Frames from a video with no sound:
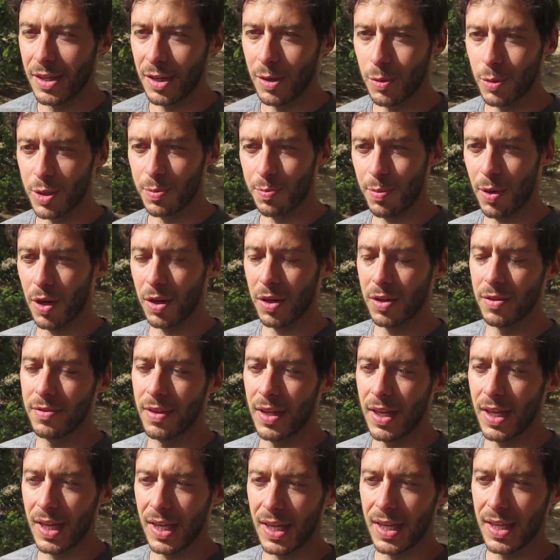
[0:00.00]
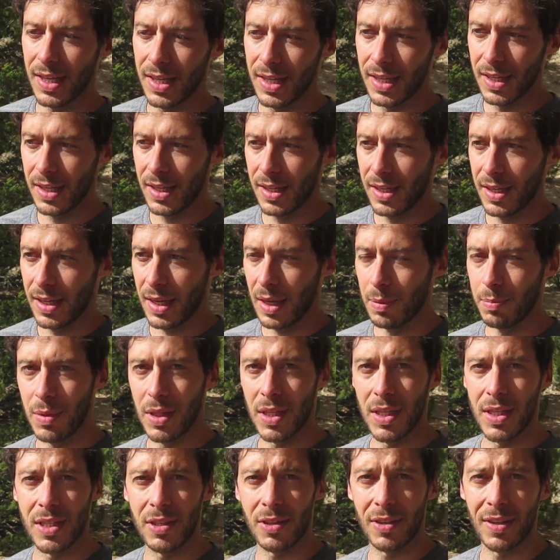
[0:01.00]
or was part of a
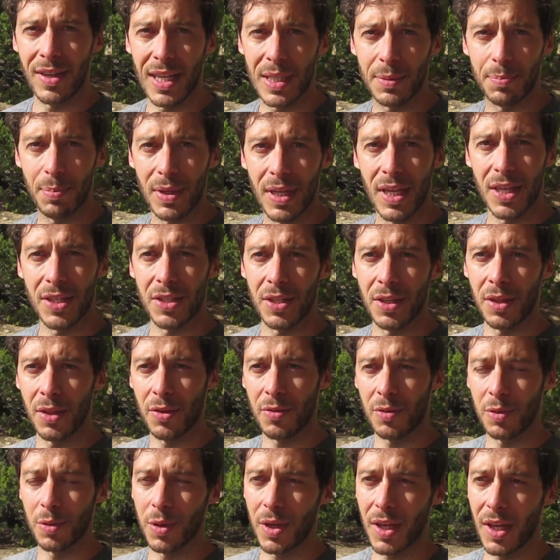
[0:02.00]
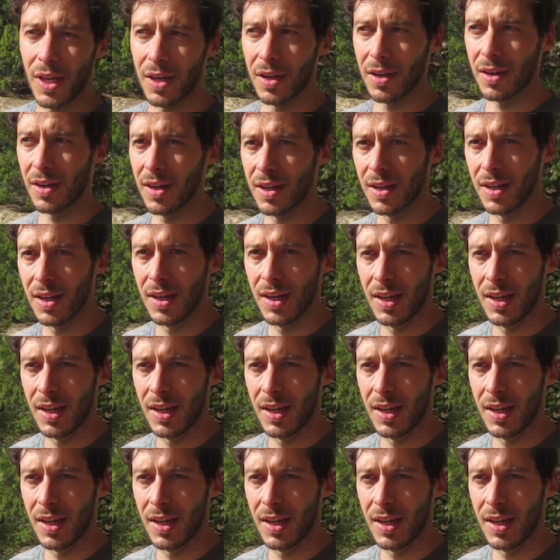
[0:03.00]
military expedition through here